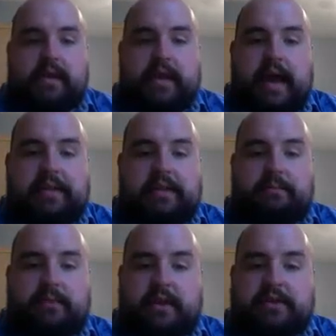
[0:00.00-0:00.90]
Now that the
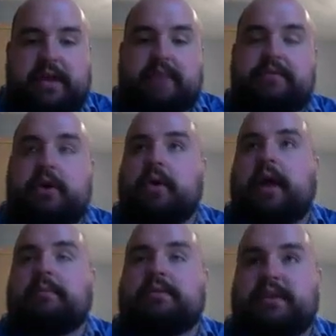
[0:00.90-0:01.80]
British have no
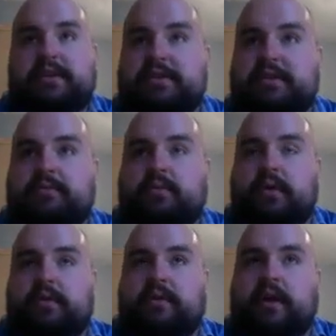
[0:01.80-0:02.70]
competition
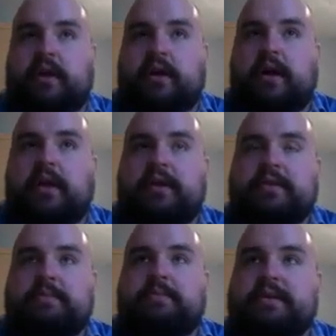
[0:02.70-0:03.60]
for their
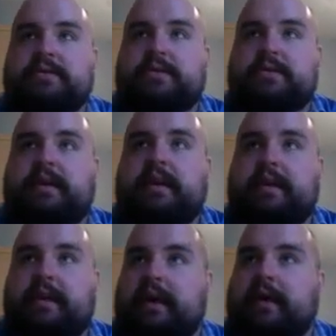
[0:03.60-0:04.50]
colonies and business in
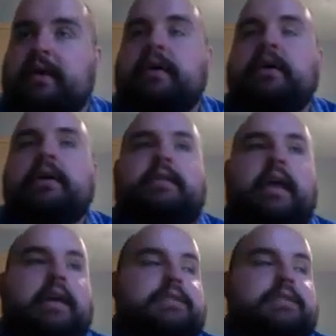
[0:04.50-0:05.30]
India, they can